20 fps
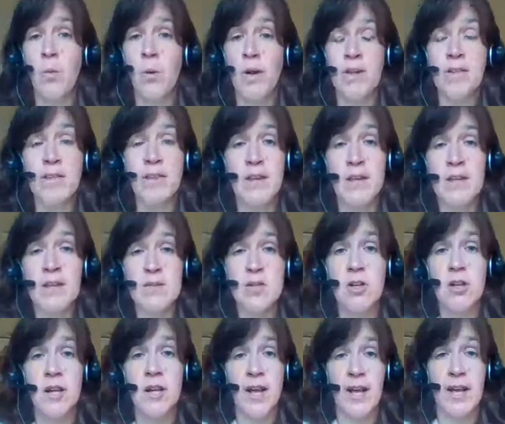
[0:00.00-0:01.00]
when things
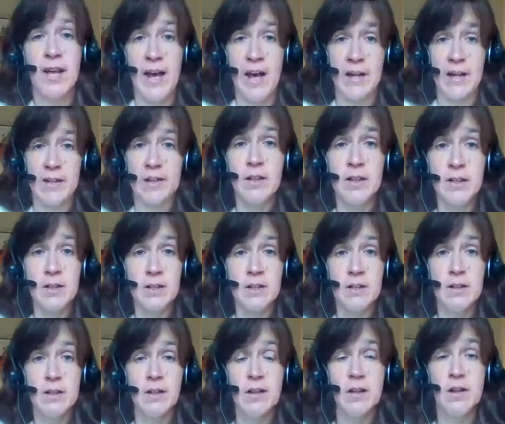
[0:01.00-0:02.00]
are chaotic,
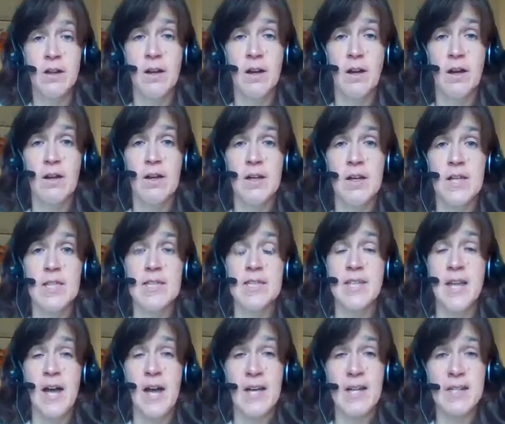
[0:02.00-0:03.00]

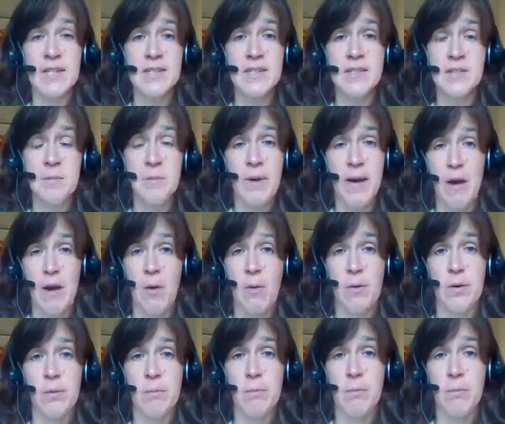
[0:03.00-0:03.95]
science is about